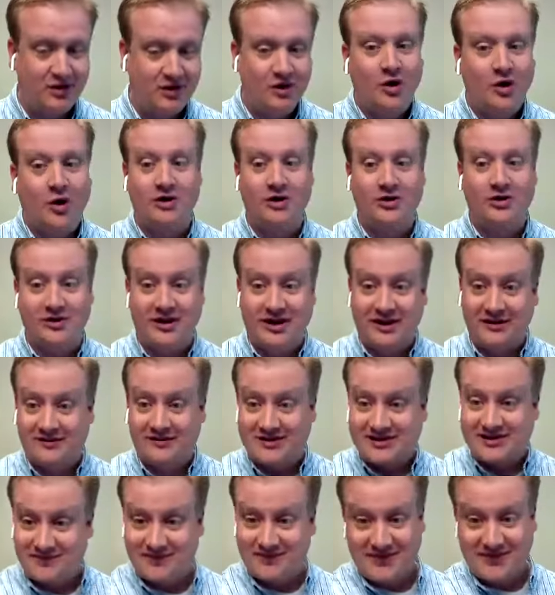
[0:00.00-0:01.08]
or you give
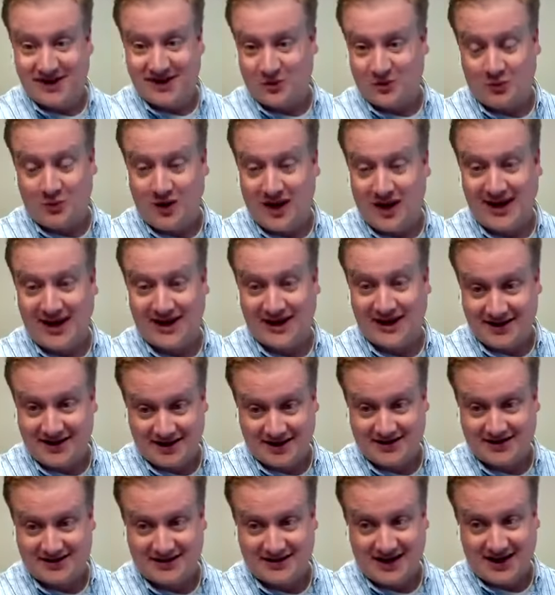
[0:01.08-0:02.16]
something away in the
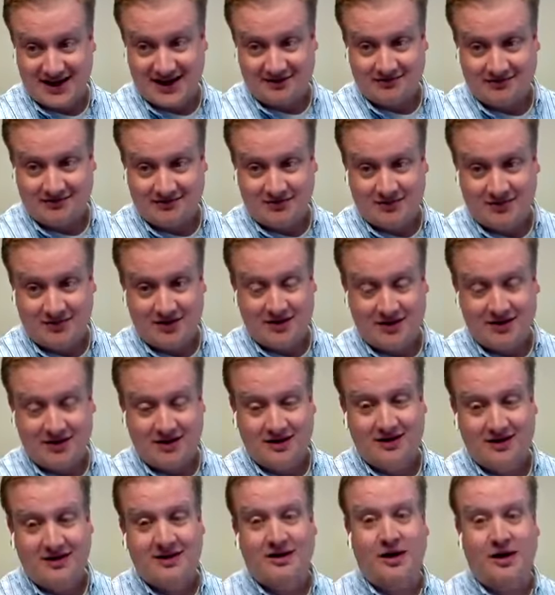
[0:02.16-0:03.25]
state,
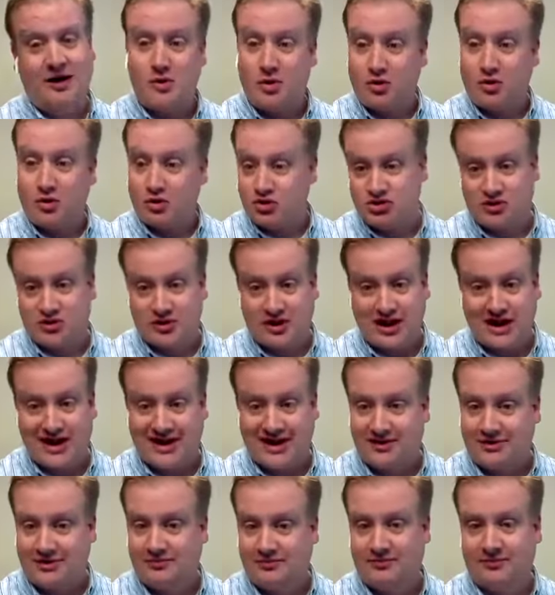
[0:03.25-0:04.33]
a promotional
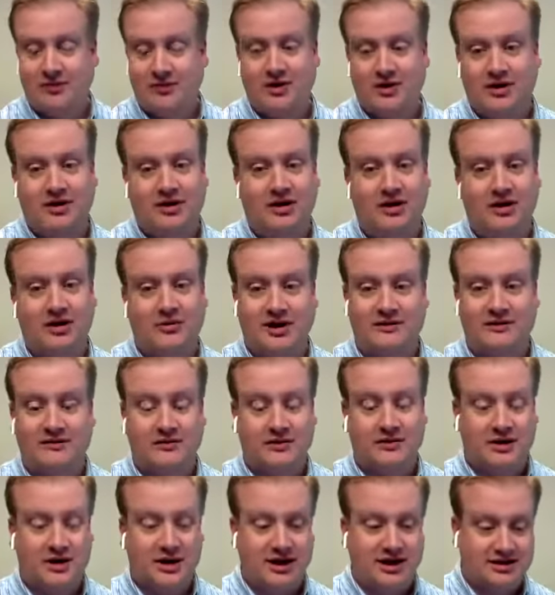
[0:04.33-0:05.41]
item. We have
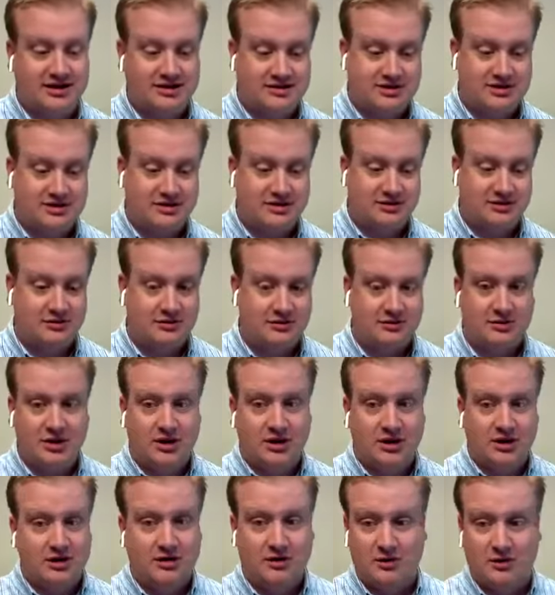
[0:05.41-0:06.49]
clients who
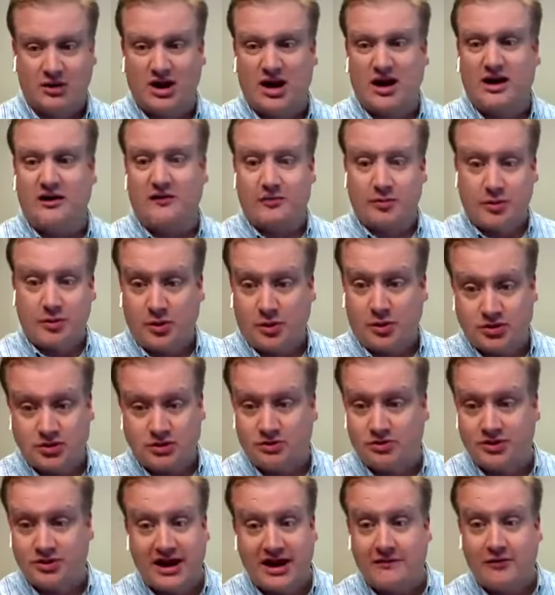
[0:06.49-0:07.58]
do a lot of
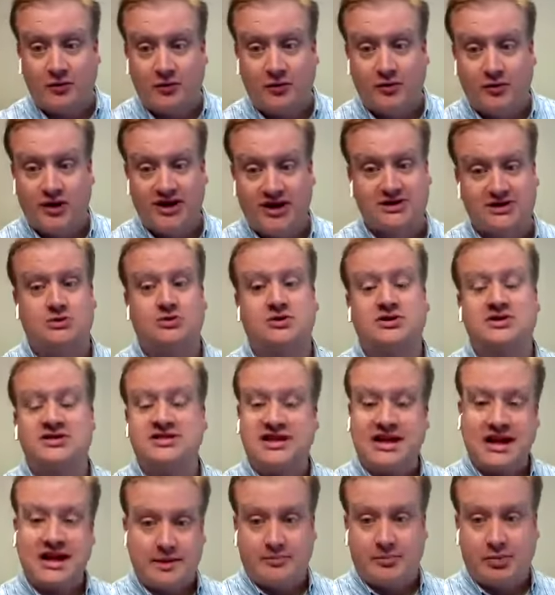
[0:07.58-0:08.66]
promotional giveaways or
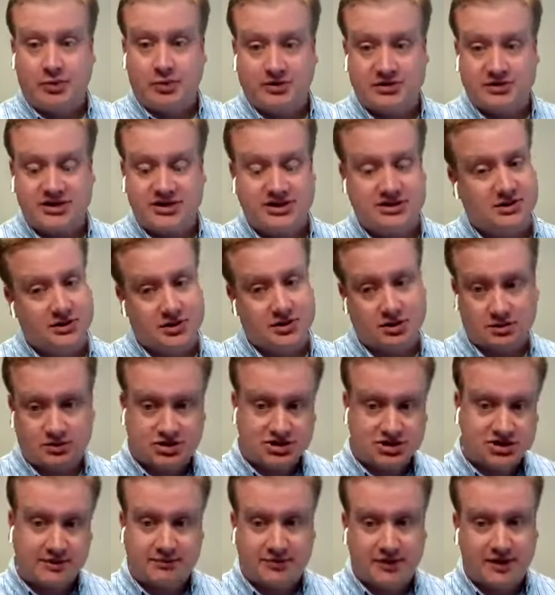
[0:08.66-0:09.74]
samples, and so they'll
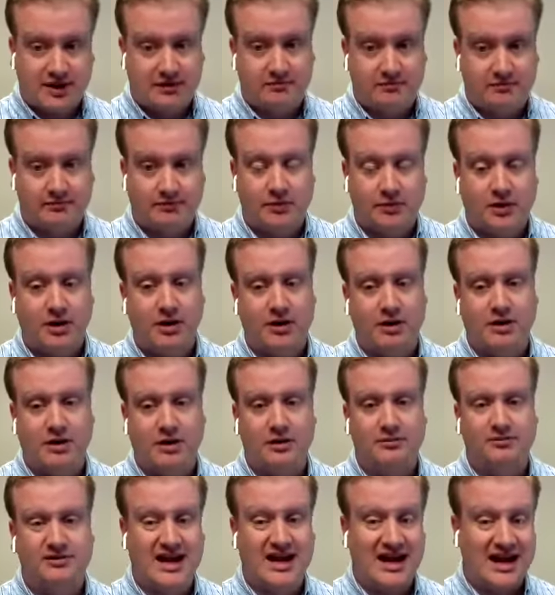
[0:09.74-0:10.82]
ship them,
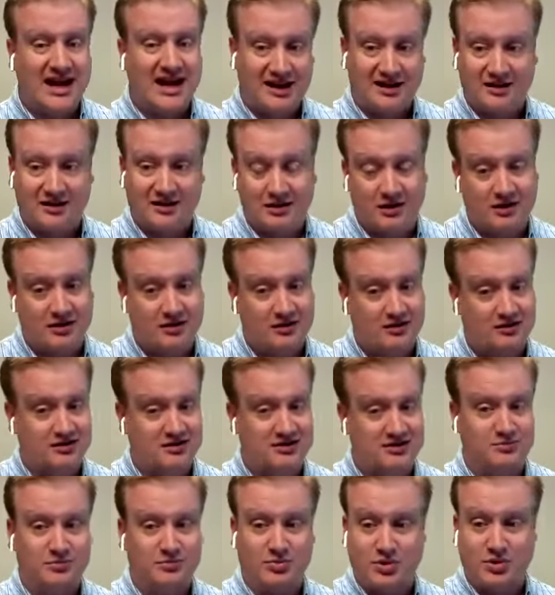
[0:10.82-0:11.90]
catalogs,
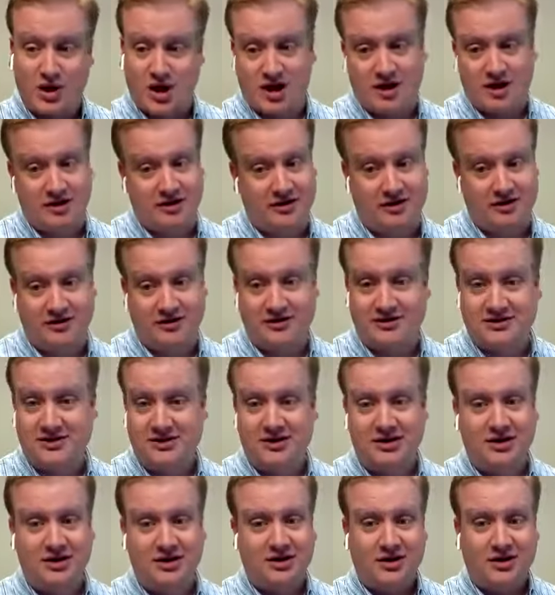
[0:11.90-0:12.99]
product,
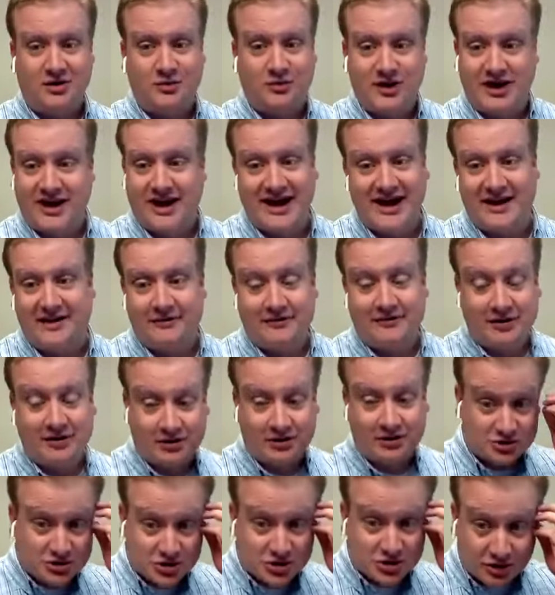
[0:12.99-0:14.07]
what have
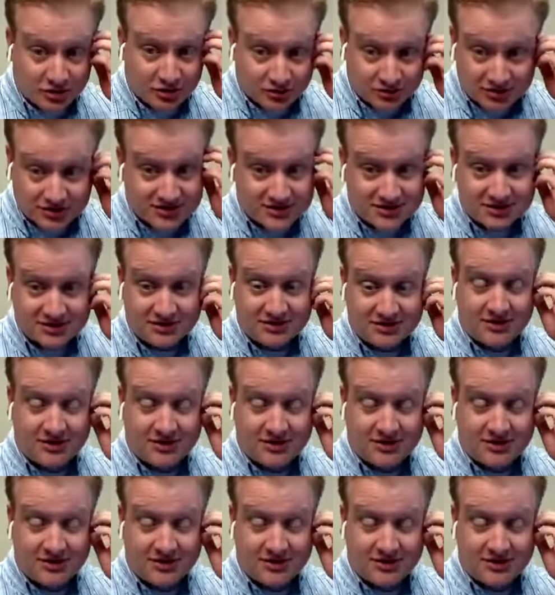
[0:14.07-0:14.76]
you, shirts.